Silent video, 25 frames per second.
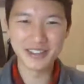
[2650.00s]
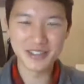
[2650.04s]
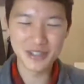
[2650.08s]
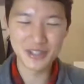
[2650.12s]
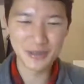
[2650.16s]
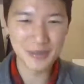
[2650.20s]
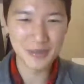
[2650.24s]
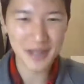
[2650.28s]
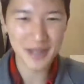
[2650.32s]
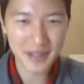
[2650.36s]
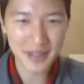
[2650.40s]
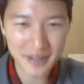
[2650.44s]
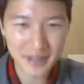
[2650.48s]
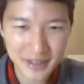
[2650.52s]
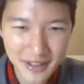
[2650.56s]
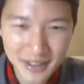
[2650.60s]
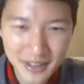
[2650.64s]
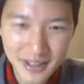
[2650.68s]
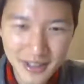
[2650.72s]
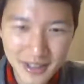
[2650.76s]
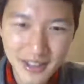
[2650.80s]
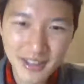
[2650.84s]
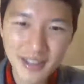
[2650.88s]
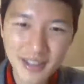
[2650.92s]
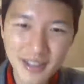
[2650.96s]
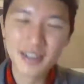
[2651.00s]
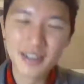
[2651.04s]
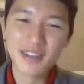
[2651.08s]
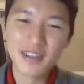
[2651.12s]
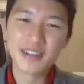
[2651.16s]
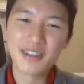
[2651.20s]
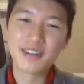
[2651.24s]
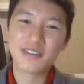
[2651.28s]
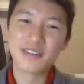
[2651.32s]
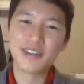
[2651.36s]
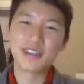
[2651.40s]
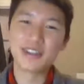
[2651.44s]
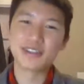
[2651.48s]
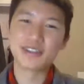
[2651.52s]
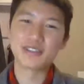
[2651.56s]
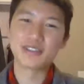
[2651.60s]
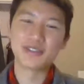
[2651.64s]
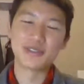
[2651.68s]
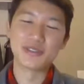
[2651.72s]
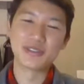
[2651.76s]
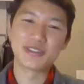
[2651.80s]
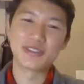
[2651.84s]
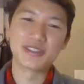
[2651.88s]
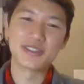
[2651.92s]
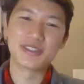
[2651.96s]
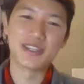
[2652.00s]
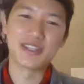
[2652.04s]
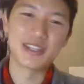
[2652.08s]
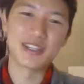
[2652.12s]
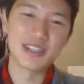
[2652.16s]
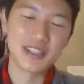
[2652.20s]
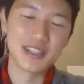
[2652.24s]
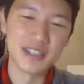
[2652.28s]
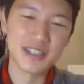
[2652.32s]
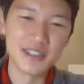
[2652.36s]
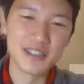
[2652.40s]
to me, right? So it's like